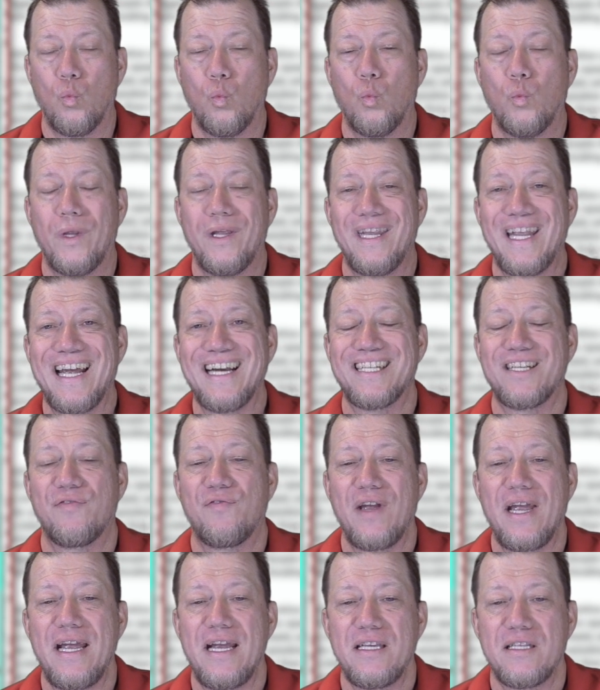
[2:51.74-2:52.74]
the next
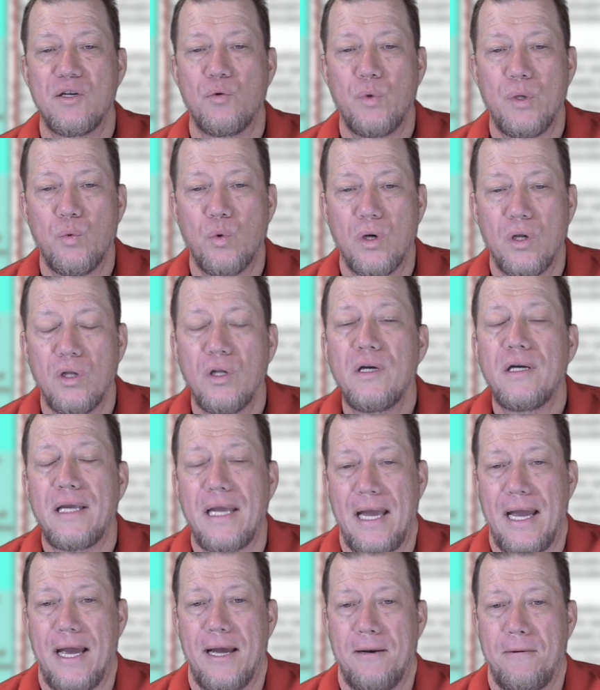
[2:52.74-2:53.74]
phase that we want to look
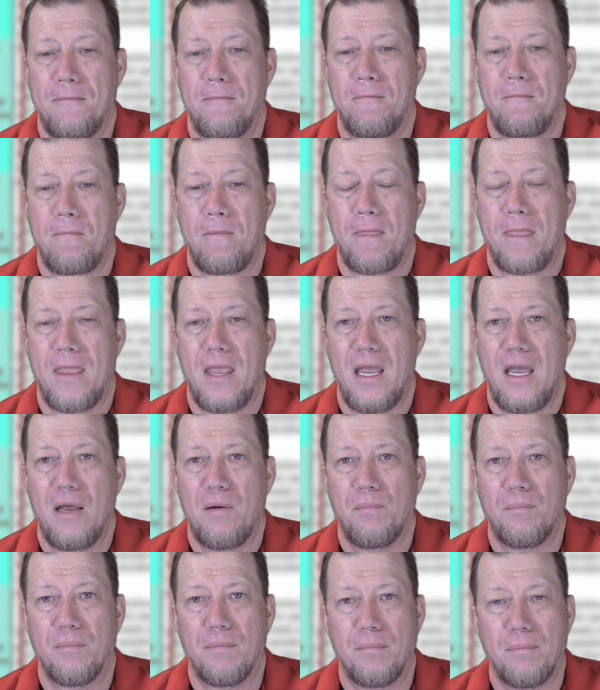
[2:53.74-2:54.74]
at,
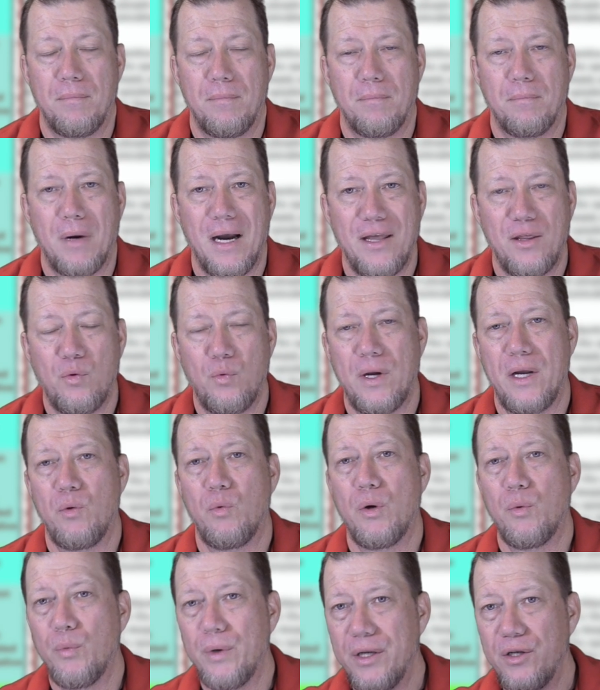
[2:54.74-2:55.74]
and by the way,
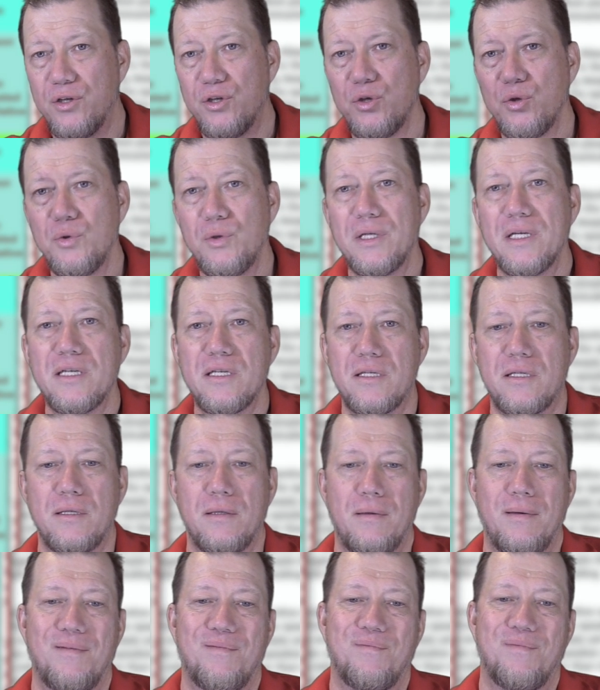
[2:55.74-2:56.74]
when we do this
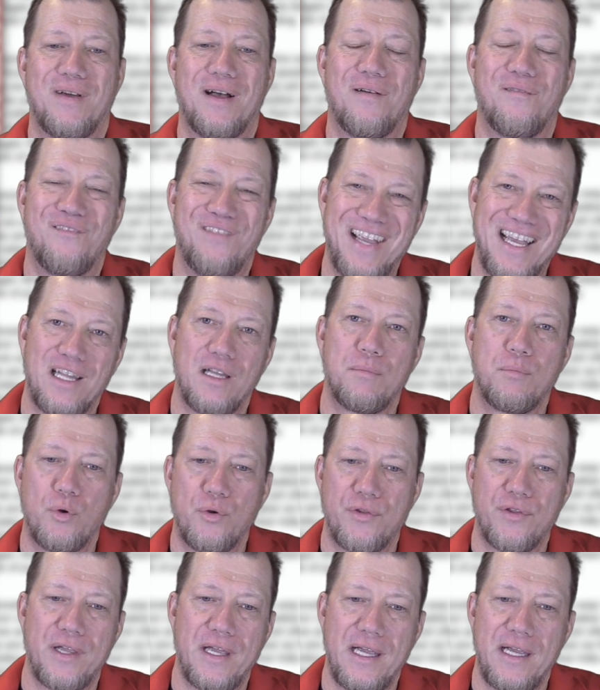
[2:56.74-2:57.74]
available
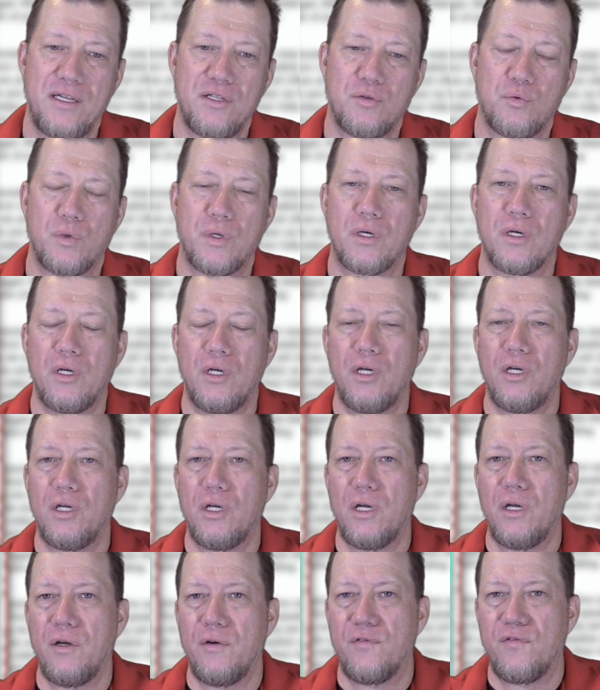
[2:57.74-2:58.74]
things, we're
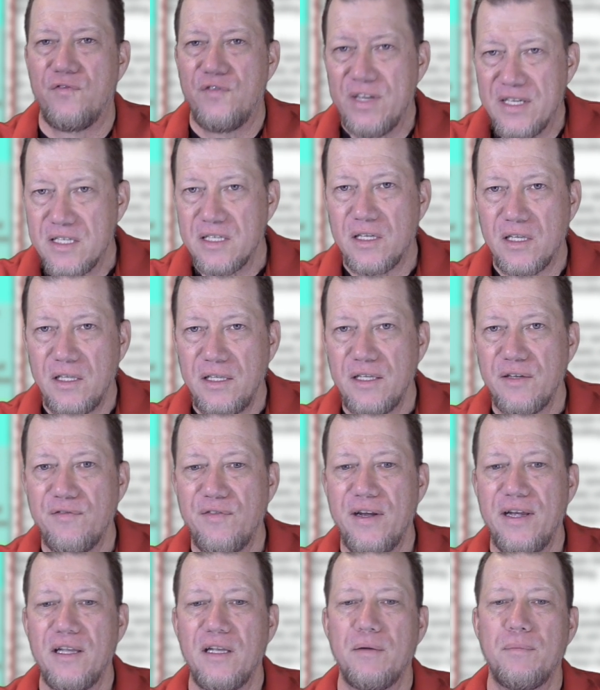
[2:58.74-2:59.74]
physically
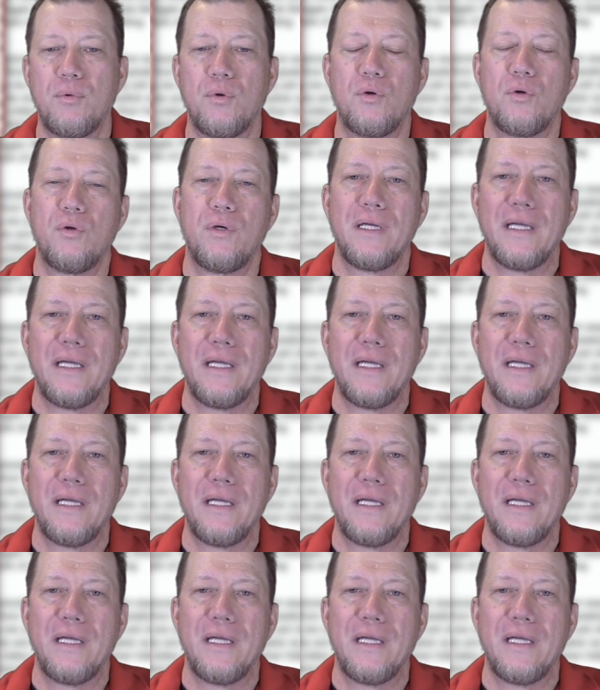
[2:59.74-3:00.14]
available,